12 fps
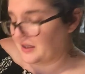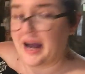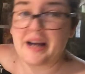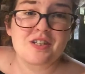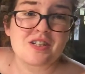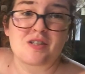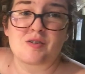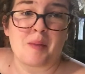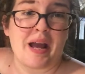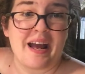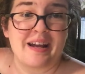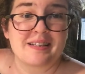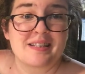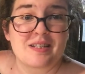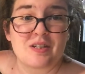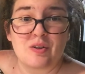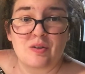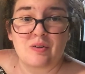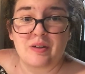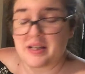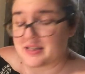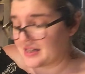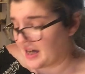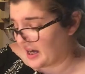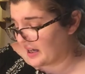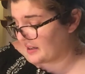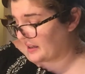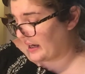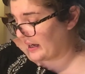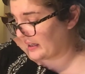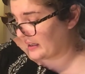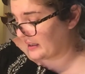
I just use my hands too. It's not like